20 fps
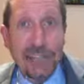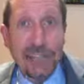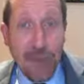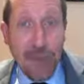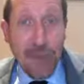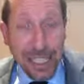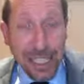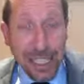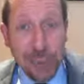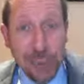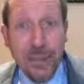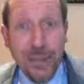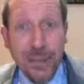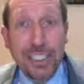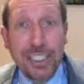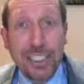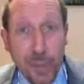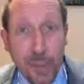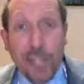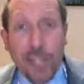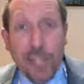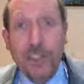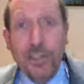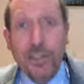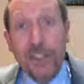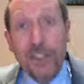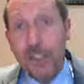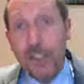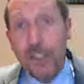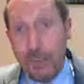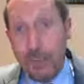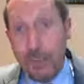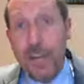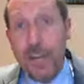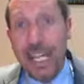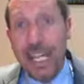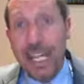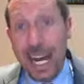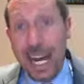transgressed one of those three